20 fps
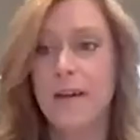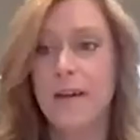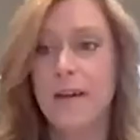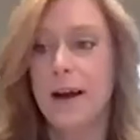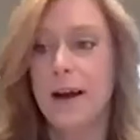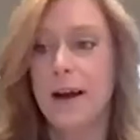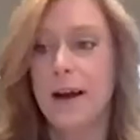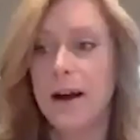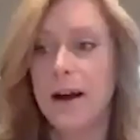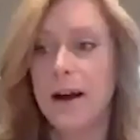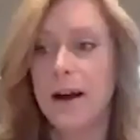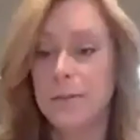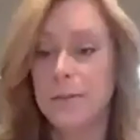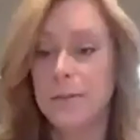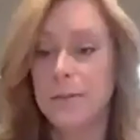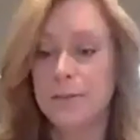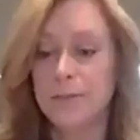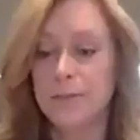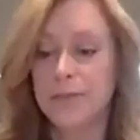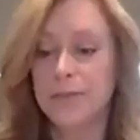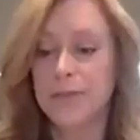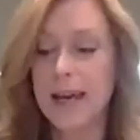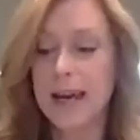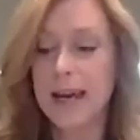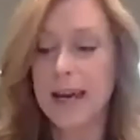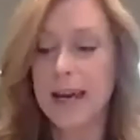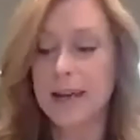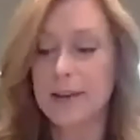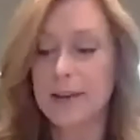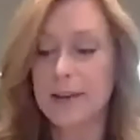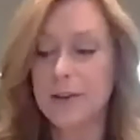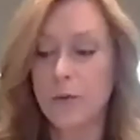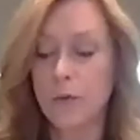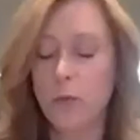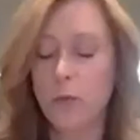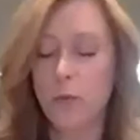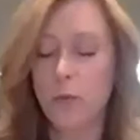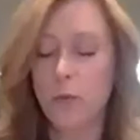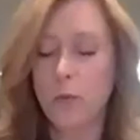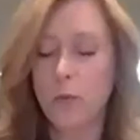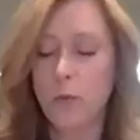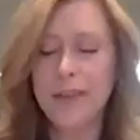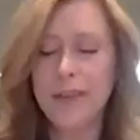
And one